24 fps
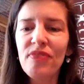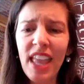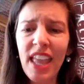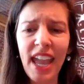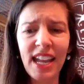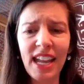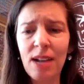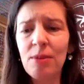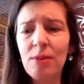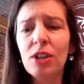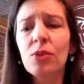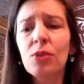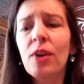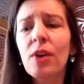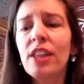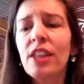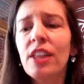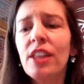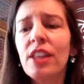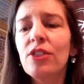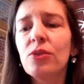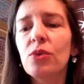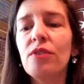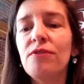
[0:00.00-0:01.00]
And I'm going to run
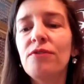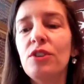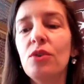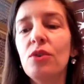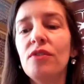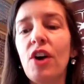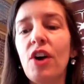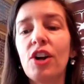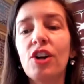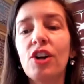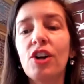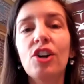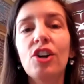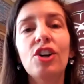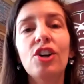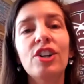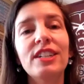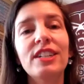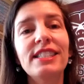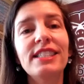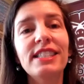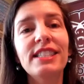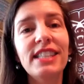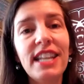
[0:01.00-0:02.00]
through a few of our
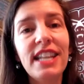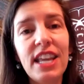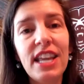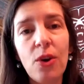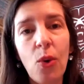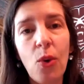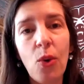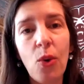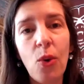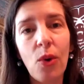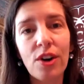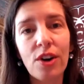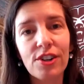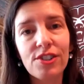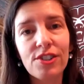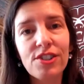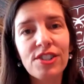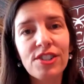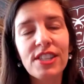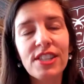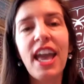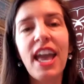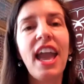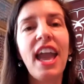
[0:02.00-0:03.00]
current city
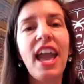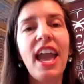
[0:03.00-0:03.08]
orders,